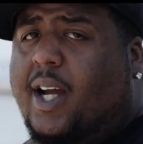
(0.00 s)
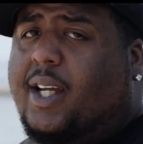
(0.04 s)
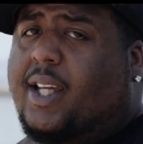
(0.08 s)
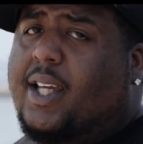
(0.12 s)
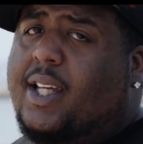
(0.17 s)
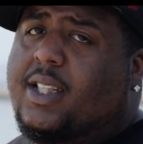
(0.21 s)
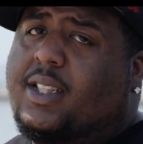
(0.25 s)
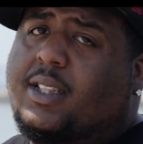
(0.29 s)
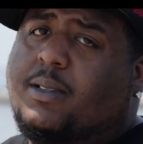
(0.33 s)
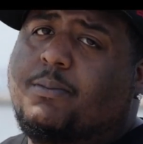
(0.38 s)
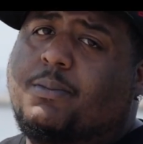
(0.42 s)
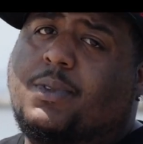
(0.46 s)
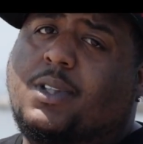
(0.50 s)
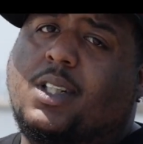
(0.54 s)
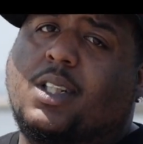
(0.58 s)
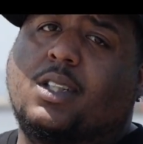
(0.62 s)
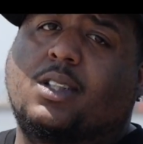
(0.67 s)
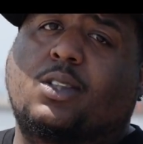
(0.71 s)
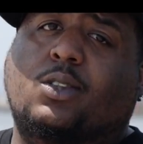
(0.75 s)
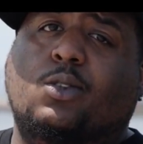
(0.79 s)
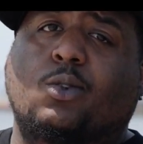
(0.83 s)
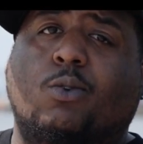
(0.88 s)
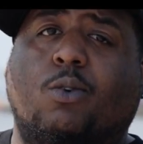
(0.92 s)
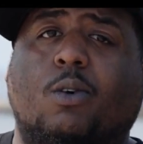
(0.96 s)
I guess I'm
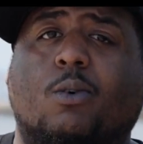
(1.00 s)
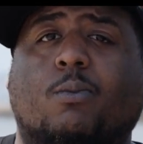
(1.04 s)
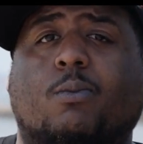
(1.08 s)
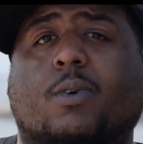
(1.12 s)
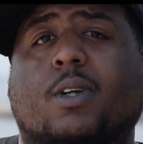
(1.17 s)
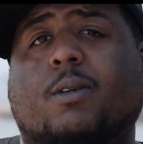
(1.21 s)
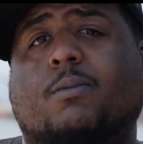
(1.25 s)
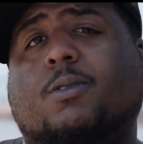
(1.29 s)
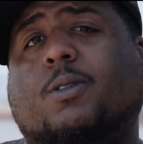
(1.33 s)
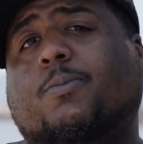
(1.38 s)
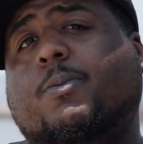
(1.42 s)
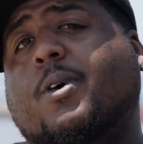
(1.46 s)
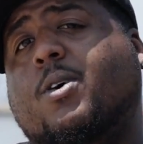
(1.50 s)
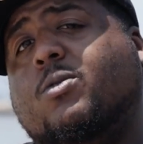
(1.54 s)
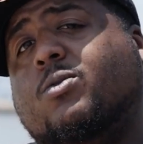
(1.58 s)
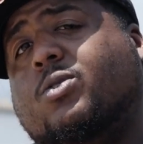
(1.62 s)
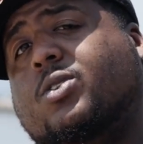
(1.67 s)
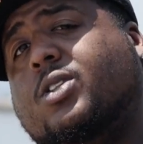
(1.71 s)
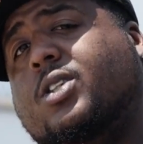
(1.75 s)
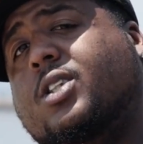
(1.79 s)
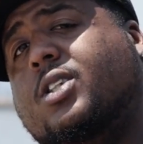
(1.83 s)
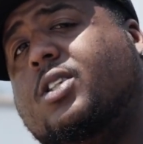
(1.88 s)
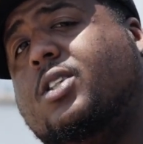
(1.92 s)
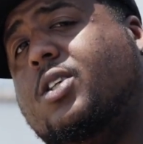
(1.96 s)
just doing what I'm
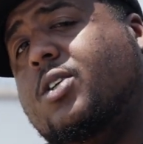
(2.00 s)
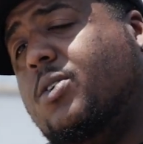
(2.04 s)
supposed to